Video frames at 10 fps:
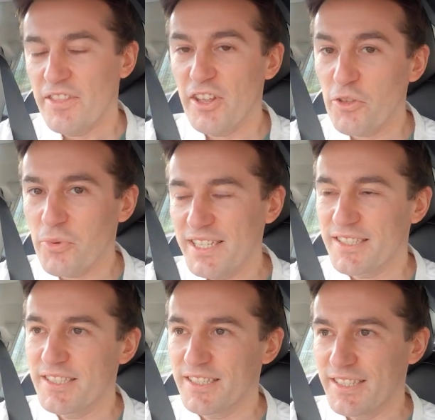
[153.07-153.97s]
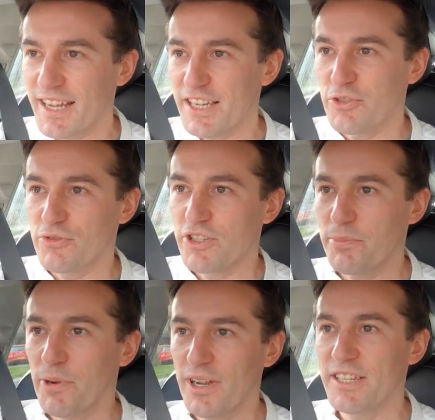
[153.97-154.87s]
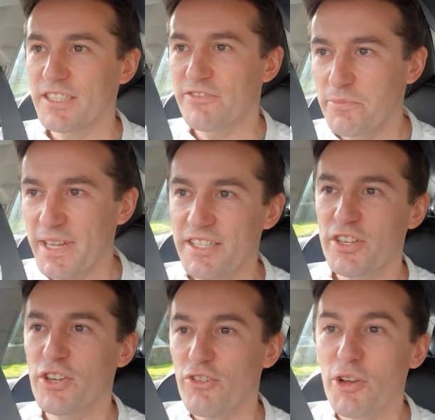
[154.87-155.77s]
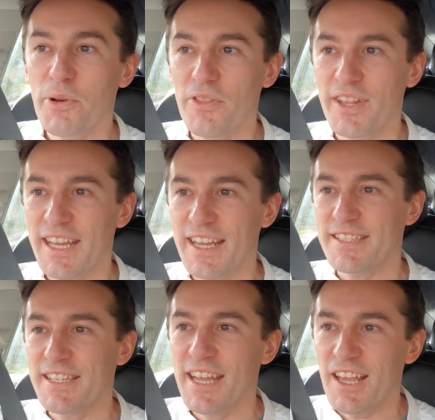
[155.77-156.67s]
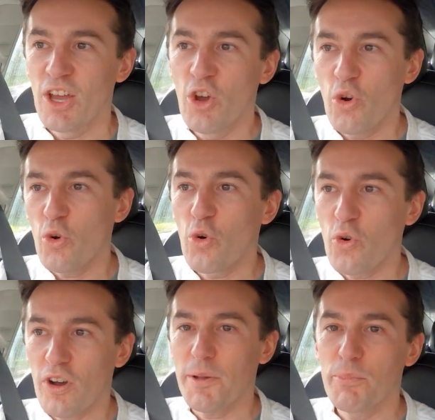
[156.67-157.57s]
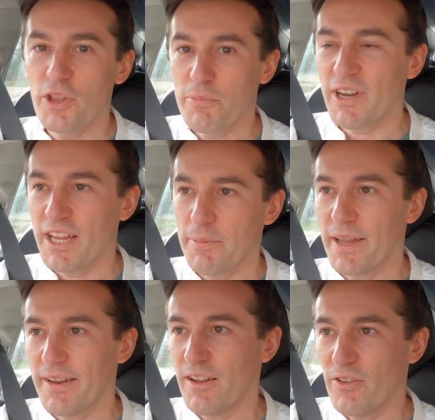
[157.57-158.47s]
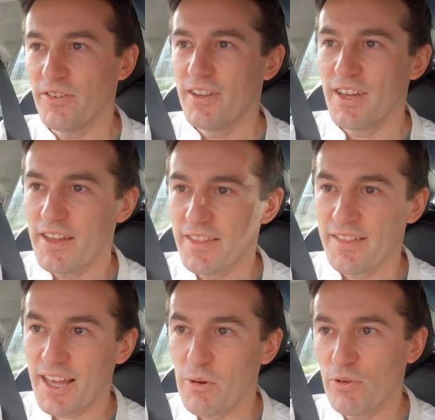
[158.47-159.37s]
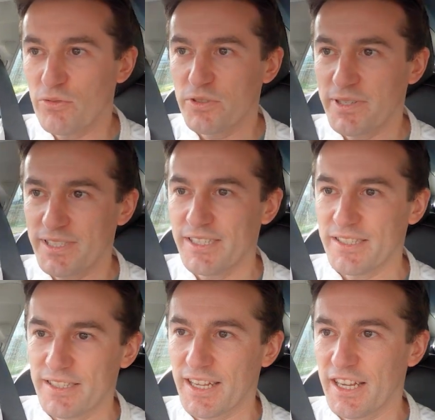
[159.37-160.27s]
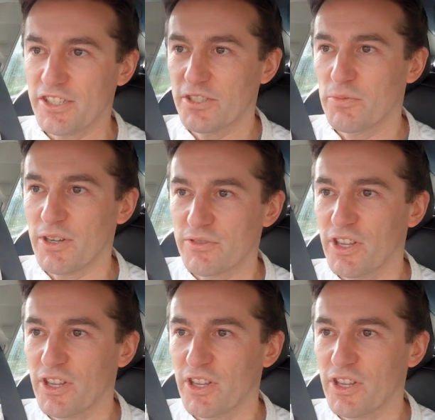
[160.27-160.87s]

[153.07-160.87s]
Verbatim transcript: The other ways to disengage autopilot is for me to knock up on the gear stick or I put the brake pedal on and then that will automatically disengage it as well.